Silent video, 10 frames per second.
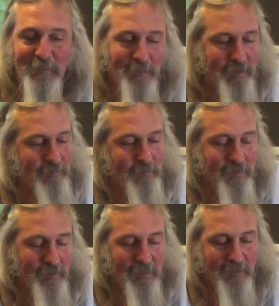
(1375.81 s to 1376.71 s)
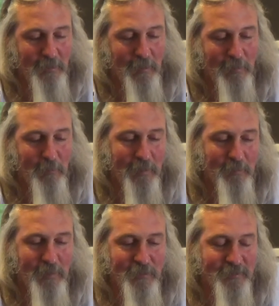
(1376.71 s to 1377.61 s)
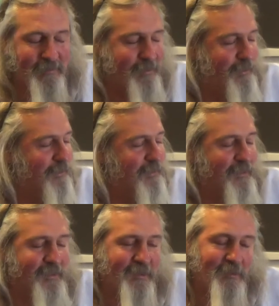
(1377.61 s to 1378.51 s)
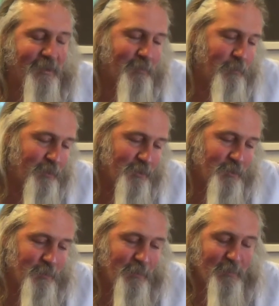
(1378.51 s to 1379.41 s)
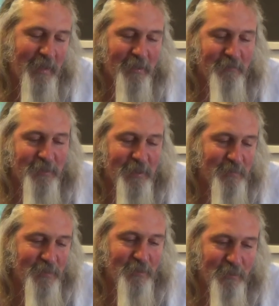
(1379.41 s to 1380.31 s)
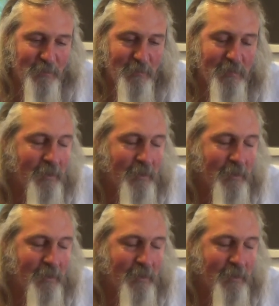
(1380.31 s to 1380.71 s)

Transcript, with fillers: Well, well, no, I win because, no, no, no, no, we're just going to look back three steps and we're going to do,